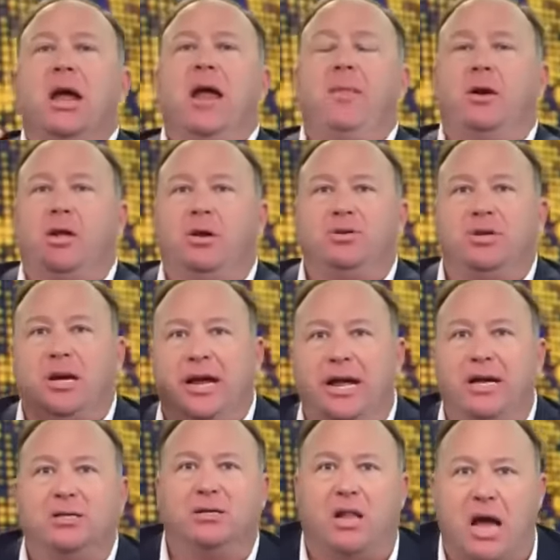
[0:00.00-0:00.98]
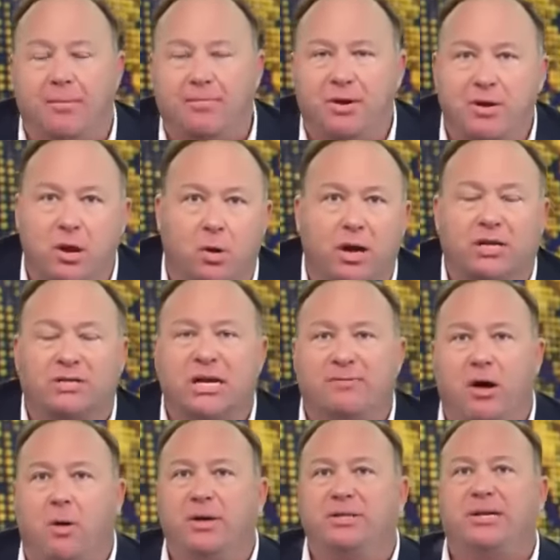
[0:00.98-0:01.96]
and they're using Islam to do it because
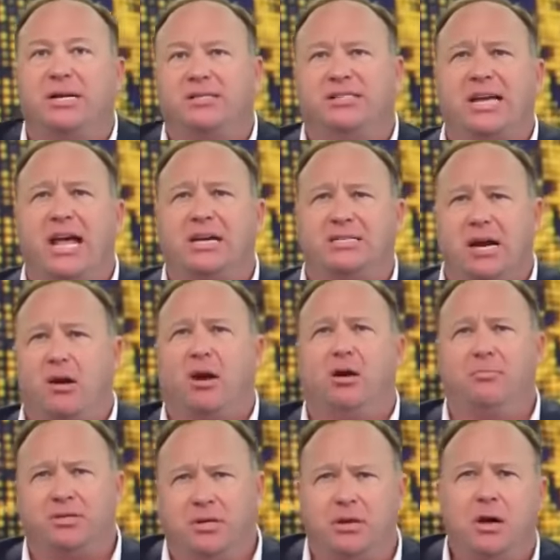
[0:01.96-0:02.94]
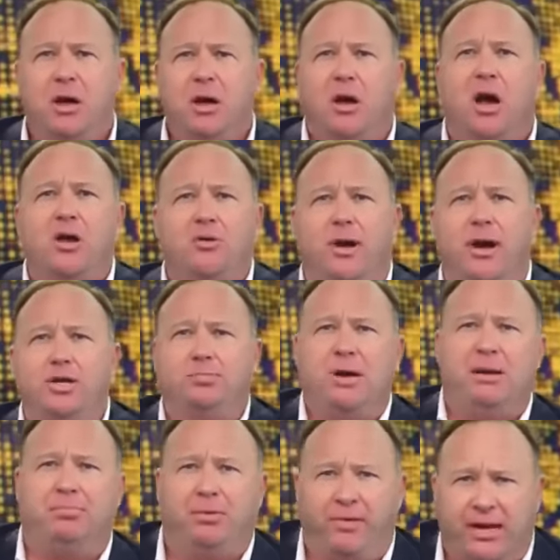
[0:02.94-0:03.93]
they've always had sex harems and underage
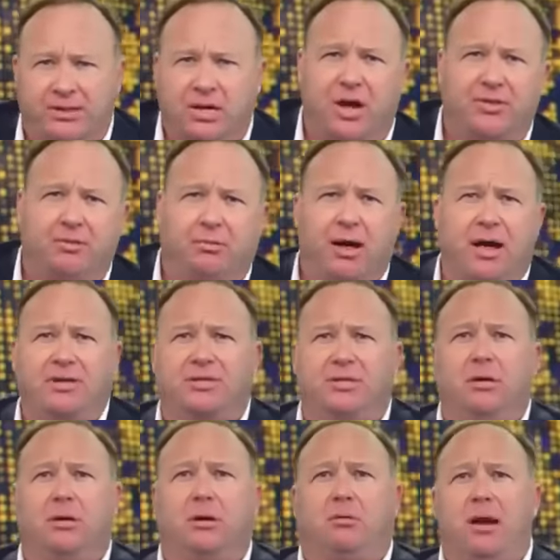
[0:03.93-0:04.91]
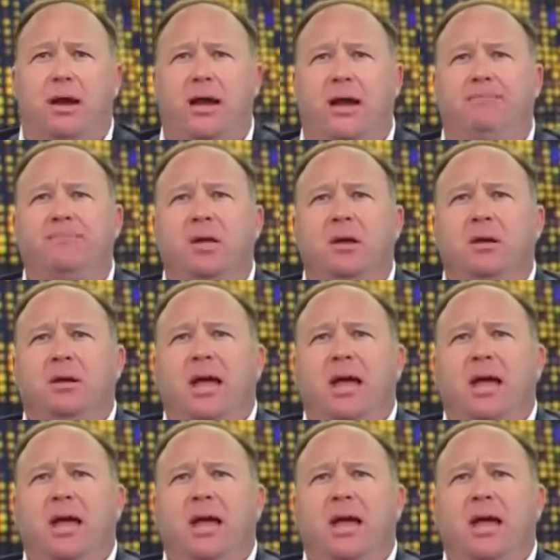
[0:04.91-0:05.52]
people. That's authorized in the Quran.